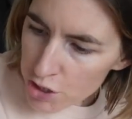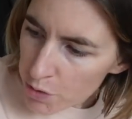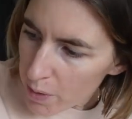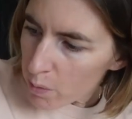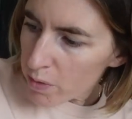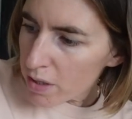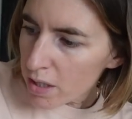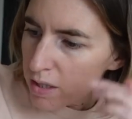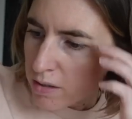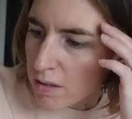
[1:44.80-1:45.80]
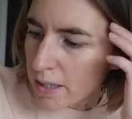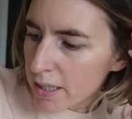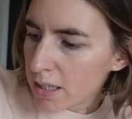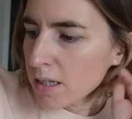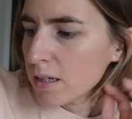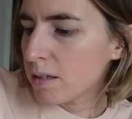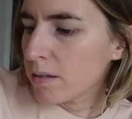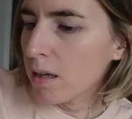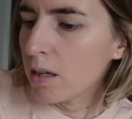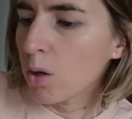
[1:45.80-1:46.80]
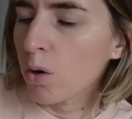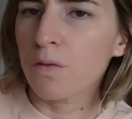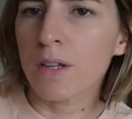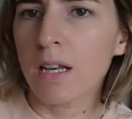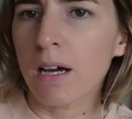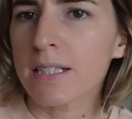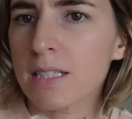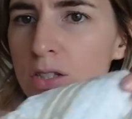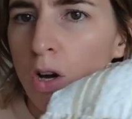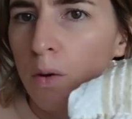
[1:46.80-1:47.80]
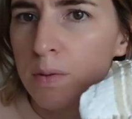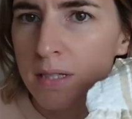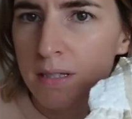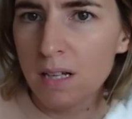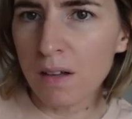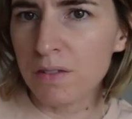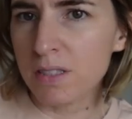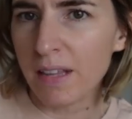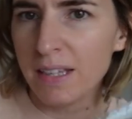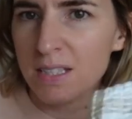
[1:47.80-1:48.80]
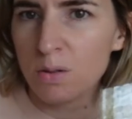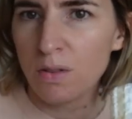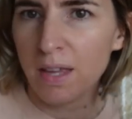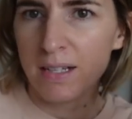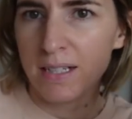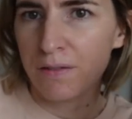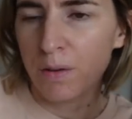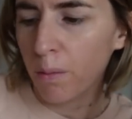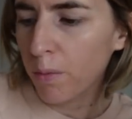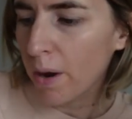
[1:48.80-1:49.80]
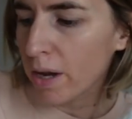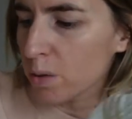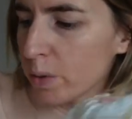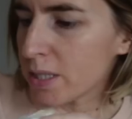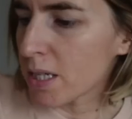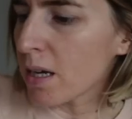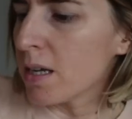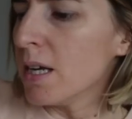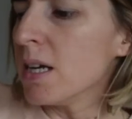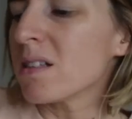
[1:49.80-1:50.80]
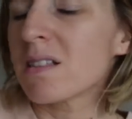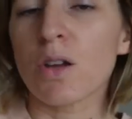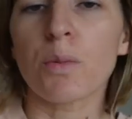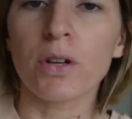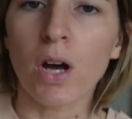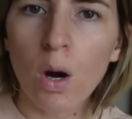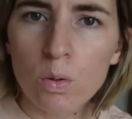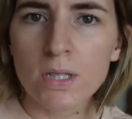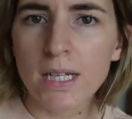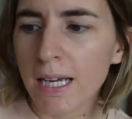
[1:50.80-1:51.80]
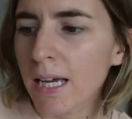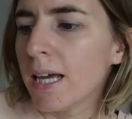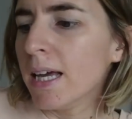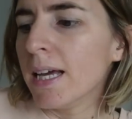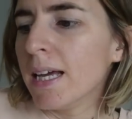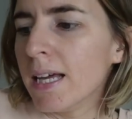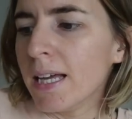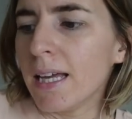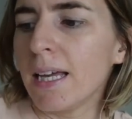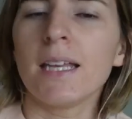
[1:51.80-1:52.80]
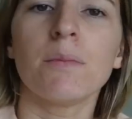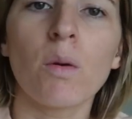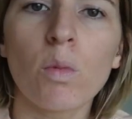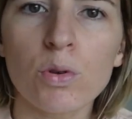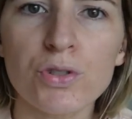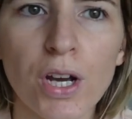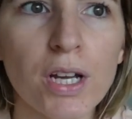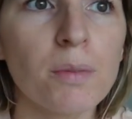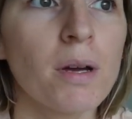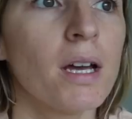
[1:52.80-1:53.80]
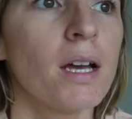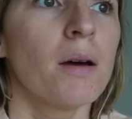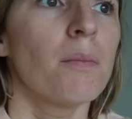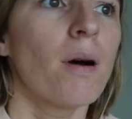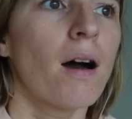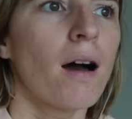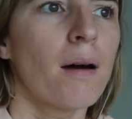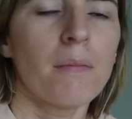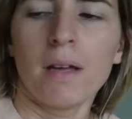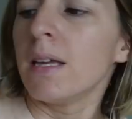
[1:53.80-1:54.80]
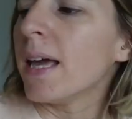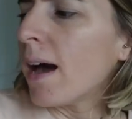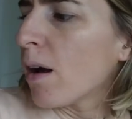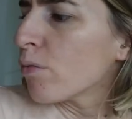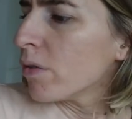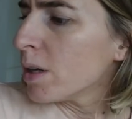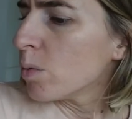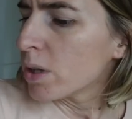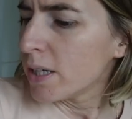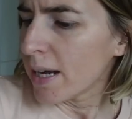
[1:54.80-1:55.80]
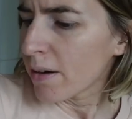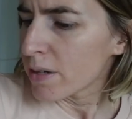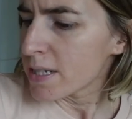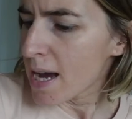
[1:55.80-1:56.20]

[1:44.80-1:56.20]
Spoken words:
do it with a lot of the lighter tops and stuff, because like this sort of thing I definitely won't be wearing in the winter, so there's no point holding it in my wardrobe. But yeah, I really want to narrow it